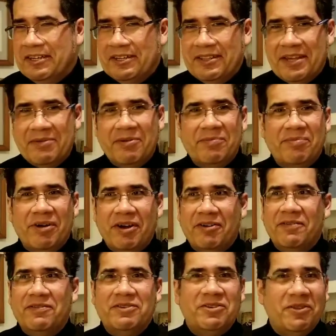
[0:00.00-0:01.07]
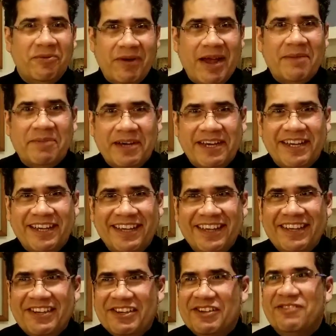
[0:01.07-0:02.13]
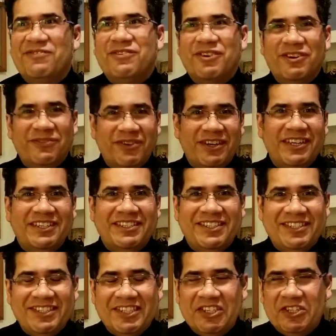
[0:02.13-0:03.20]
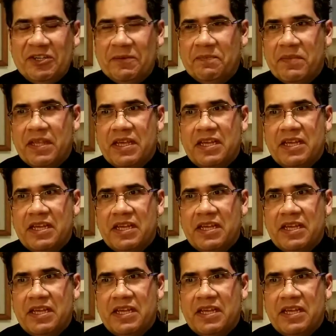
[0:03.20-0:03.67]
they were brought over to the rabbi, for his decision.